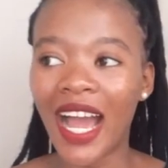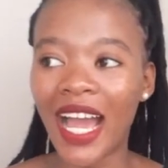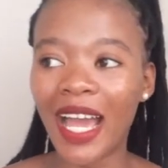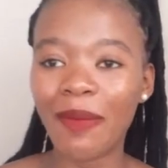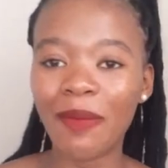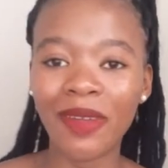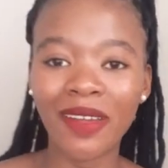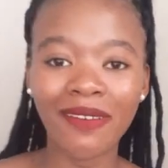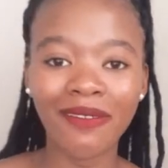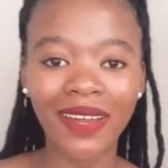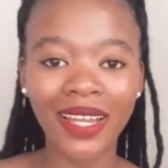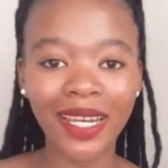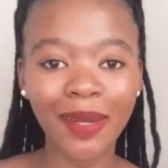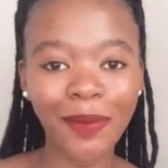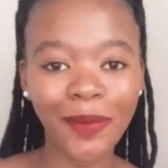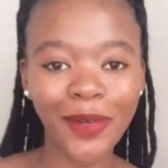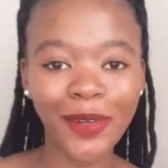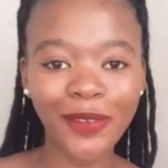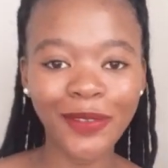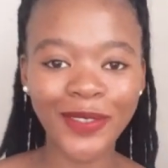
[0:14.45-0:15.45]
I make funny
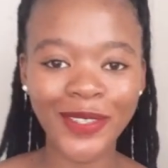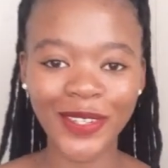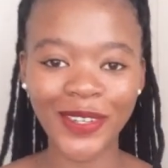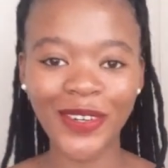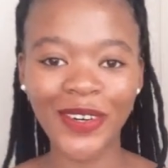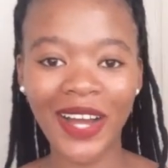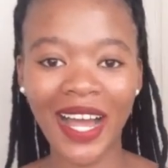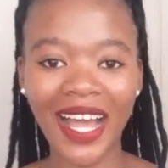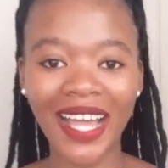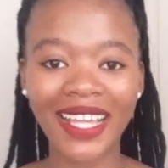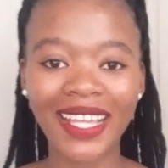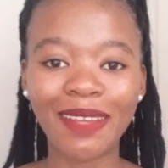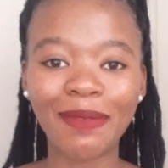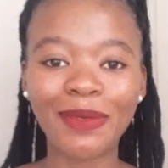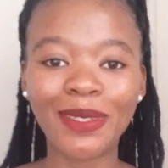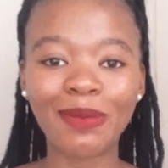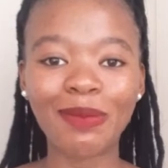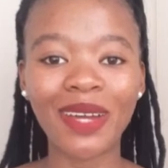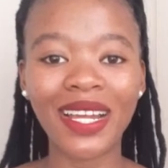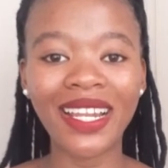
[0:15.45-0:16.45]
moves or I keep
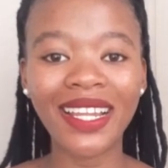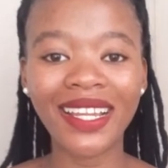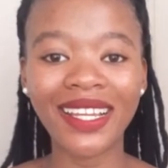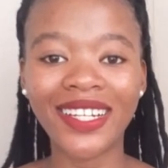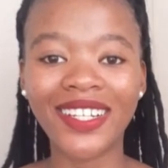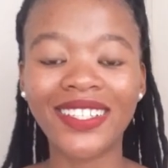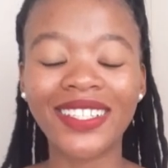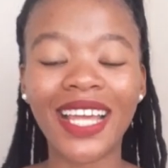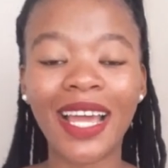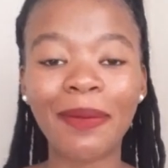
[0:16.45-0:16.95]
smiling a lot.